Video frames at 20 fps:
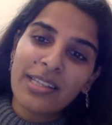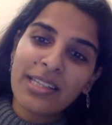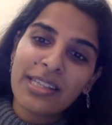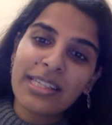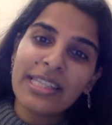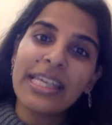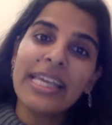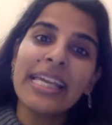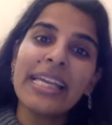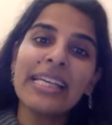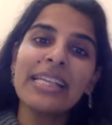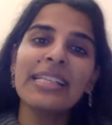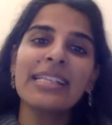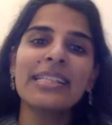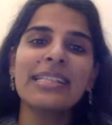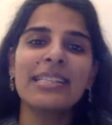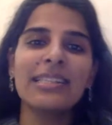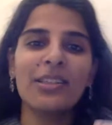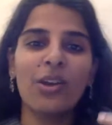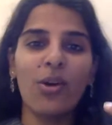
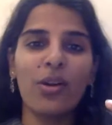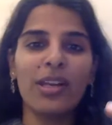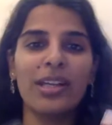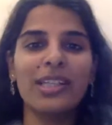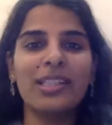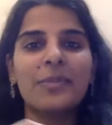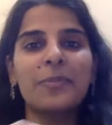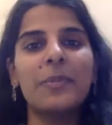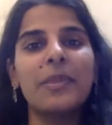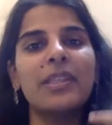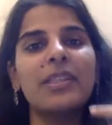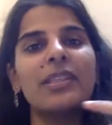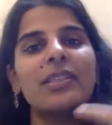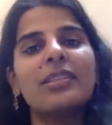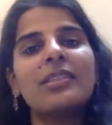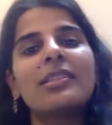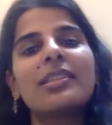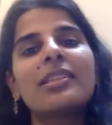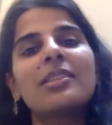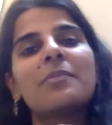things or
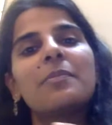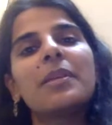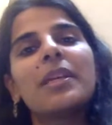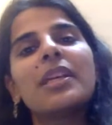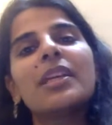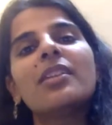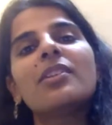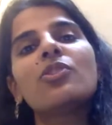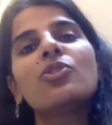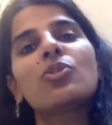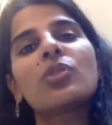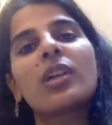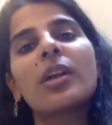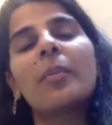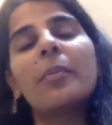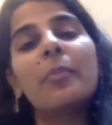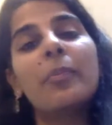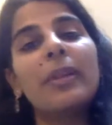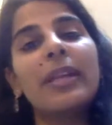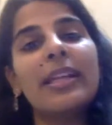experiences begin to
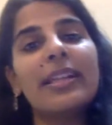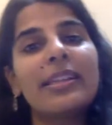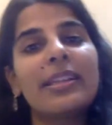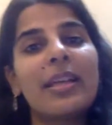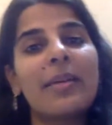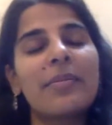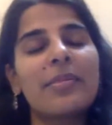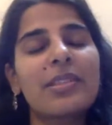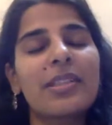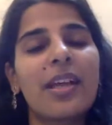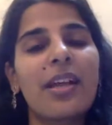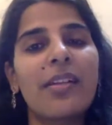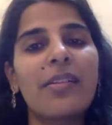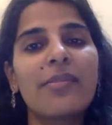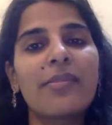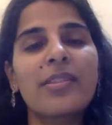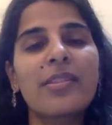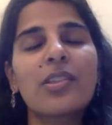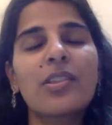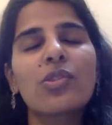complete
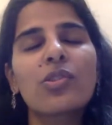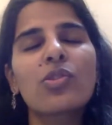themselves